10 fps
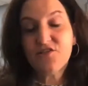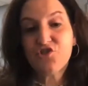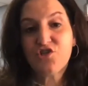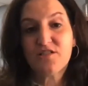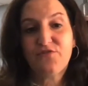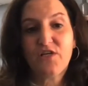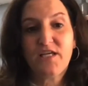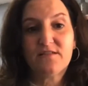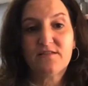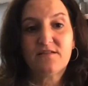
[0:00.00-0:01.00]
is just for
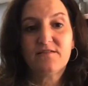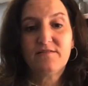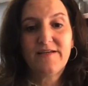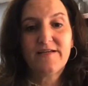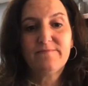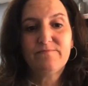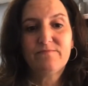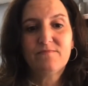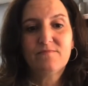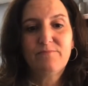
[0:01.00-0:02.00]
kids. Yeah.
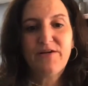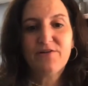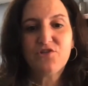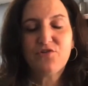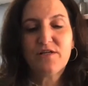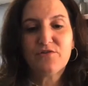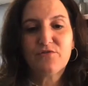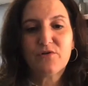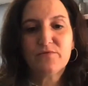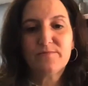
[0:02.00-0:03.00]
Parents, you're on
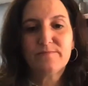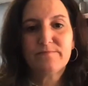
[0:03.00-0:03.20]
your own.